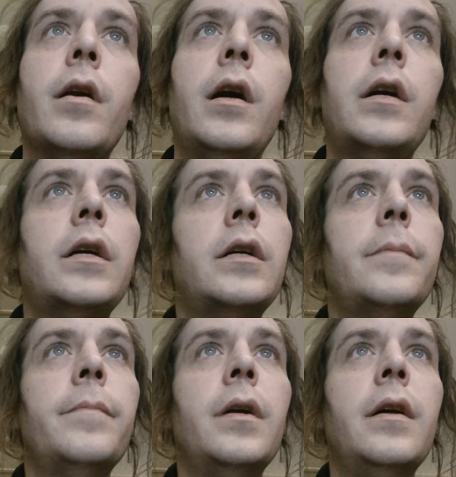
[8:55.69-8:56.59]

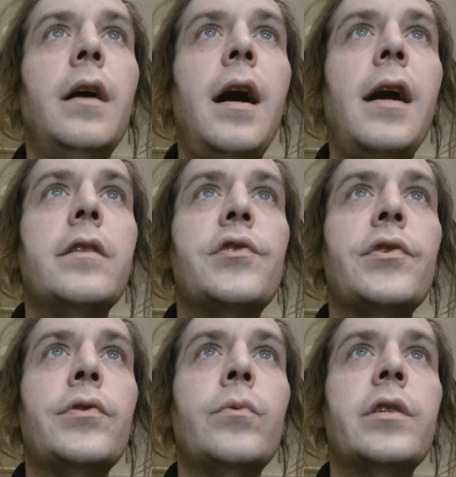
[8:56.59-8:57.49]

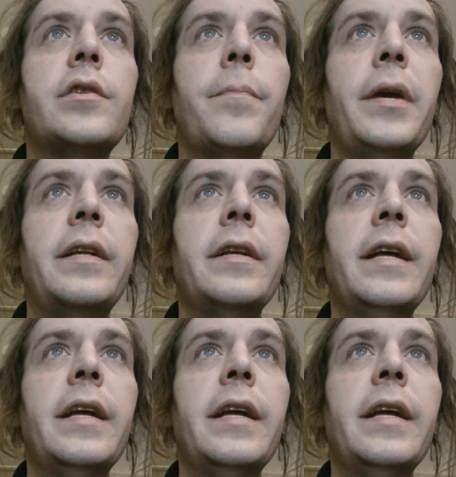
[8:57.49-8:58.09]
Anzu was depicted